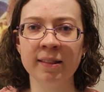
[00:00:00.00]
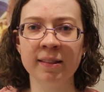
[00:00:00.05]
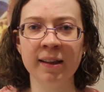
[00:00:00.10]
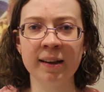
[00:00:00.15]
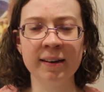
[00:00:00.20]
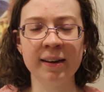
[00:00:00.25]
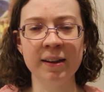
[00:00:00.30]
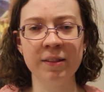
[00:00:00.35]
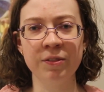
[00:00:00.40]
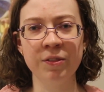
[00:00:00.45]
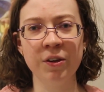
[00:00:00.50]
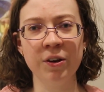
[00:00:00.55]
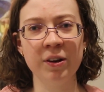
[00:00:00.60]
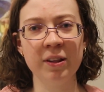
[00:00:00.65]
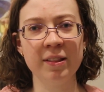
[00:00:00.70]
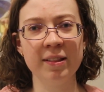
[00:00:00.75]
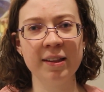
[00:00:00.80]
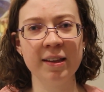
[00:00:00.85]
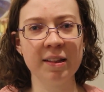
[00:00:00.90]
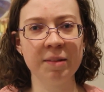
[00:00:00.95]

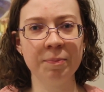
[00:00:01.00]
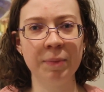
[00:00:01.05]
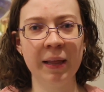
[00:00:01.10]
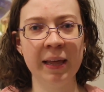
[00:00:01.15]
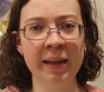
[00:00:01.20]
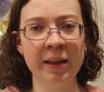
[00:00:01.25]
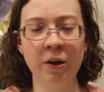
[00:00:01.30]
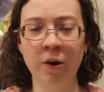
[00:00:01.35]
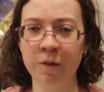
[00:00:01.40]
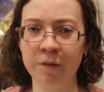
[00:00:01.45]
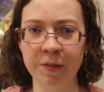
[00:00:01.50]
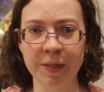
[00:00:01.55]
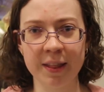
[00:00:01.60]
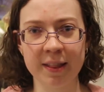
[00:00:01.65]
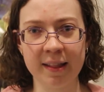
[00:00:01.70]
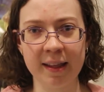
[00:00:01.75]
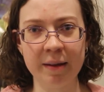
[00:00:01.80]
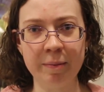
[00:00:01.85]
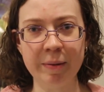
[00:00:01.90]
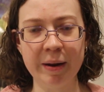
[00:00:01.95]
1936 play of the
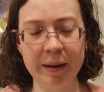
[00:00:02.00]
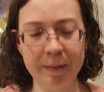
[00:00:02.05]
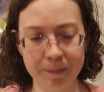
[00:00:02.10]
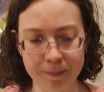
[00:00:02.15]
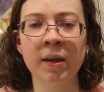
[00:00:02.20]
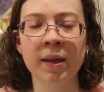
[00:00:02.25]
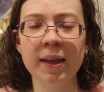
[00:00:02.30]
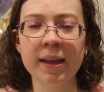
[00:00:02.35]
same name.